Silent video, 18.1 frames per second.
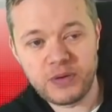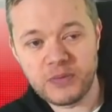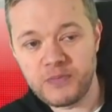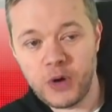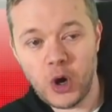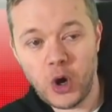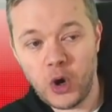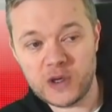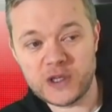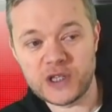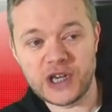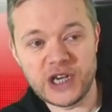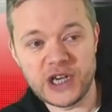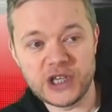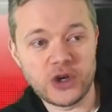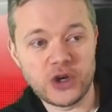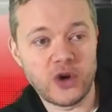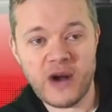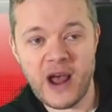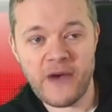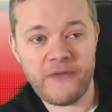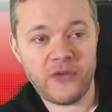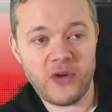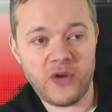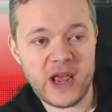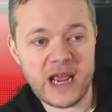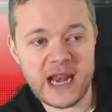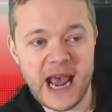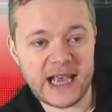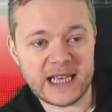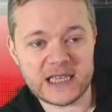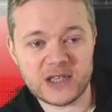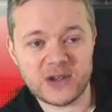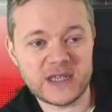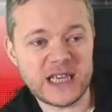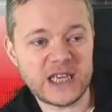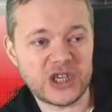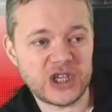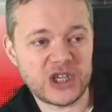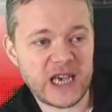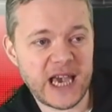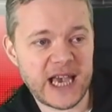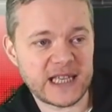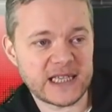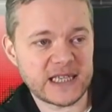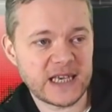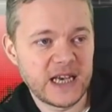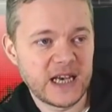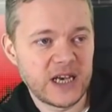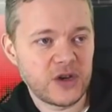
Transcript: Pawson as your referee next because he's shit.